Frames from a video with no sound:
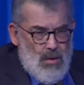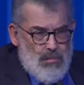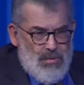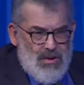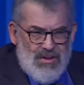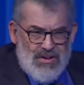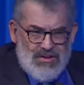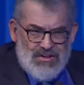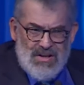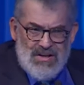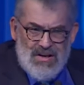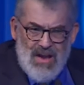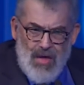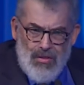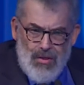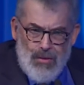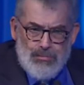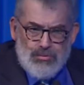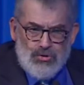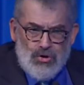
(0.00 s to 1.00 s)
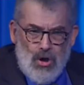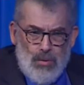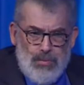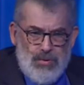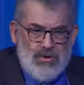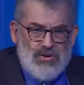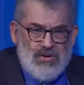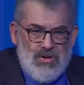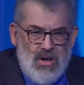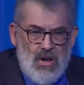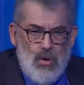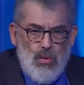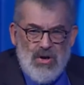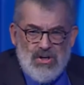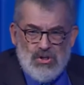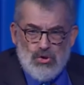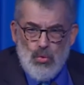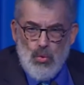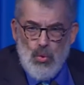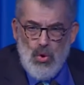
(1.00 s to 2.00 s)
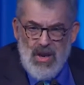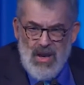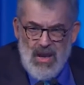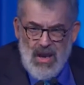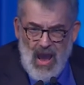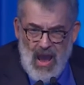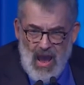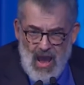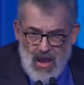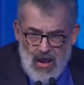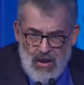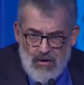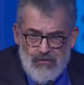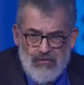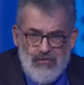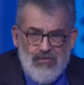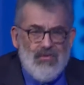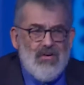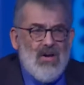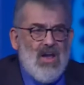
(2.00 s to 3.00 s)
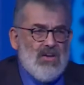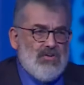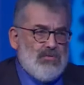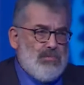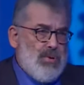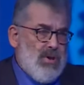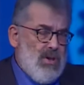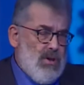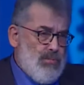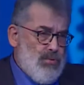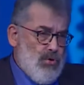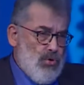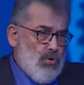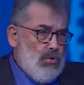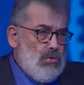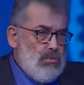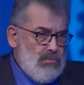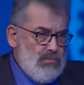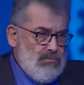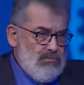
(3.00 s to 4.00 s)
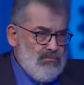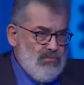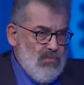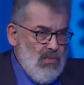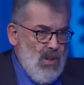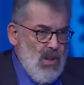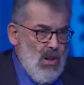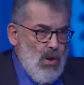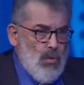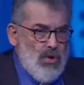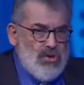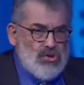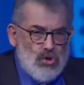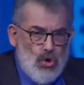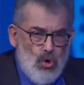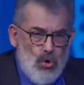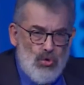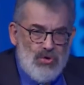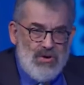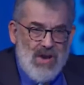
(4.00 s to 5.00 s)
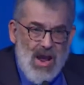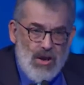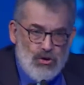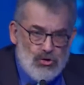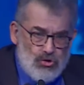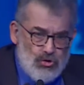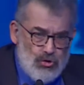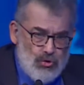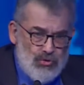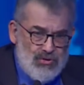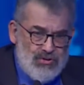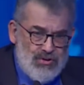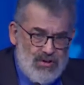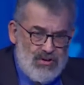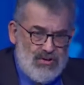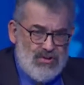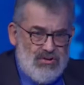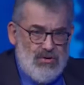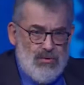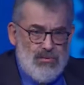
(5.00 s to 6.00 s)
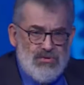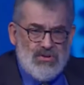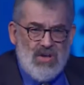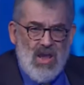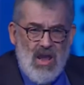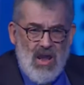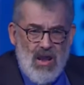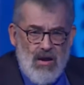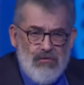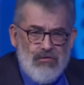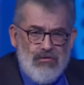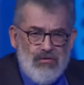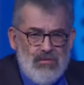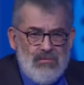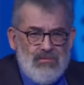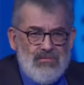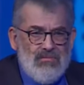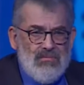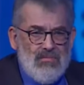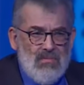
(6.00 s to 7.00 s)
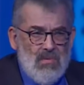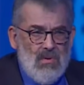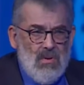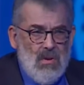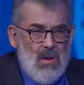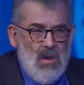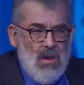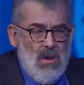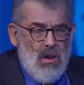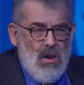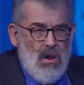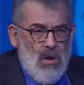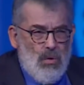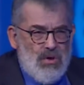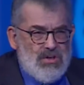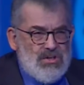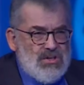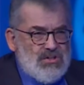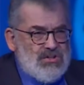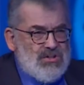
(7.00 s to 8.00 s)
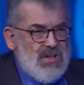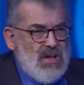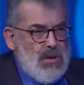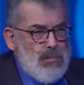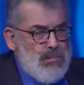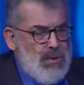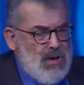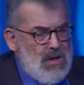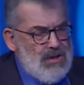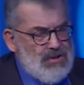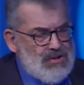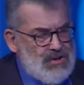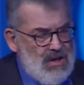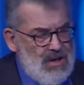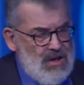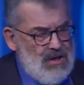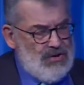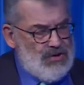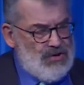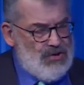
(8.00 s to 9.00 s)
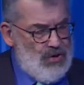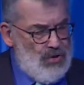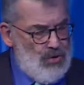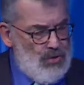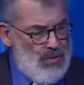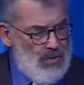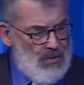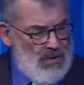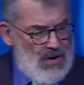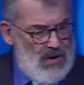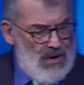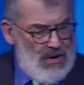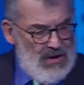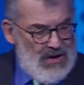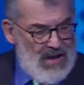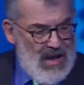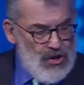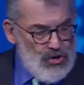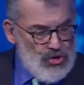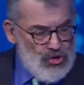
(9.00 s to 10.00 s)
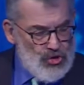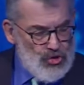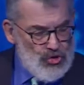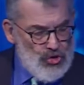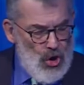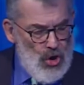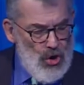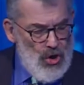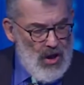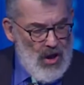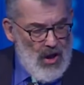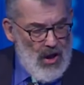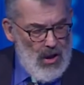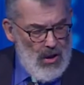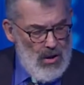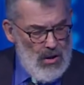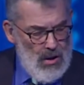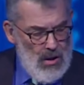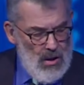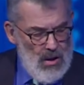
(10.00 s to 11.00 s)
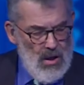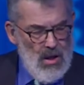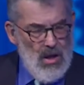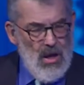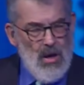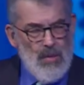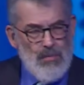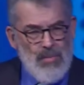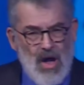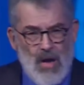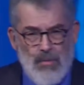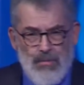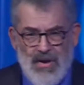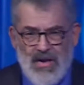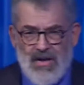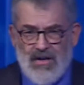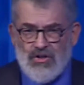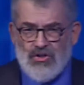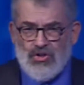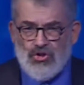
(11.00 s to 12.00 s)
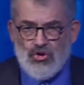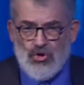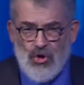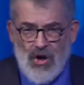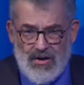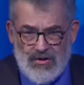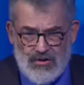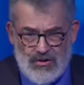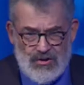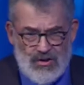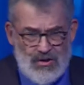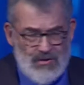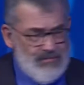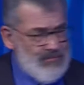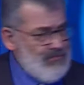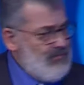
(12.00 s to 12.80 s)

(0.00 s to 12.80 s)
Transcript: But there's another property which we have as people, which all natural systems have, which is the ability to get stronger by being stressed.